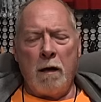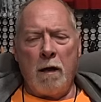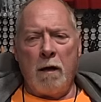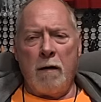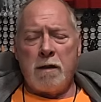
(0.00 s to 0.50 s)

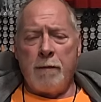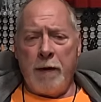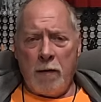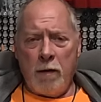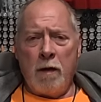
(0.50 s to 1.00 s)
It's a
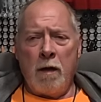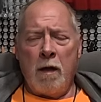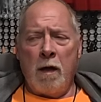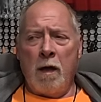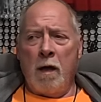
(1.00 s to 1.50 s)
big one.
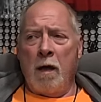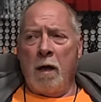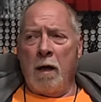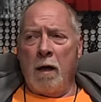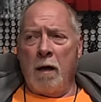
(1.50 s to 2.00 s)

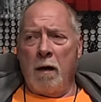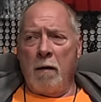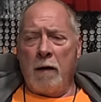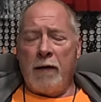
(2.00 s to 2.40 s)
I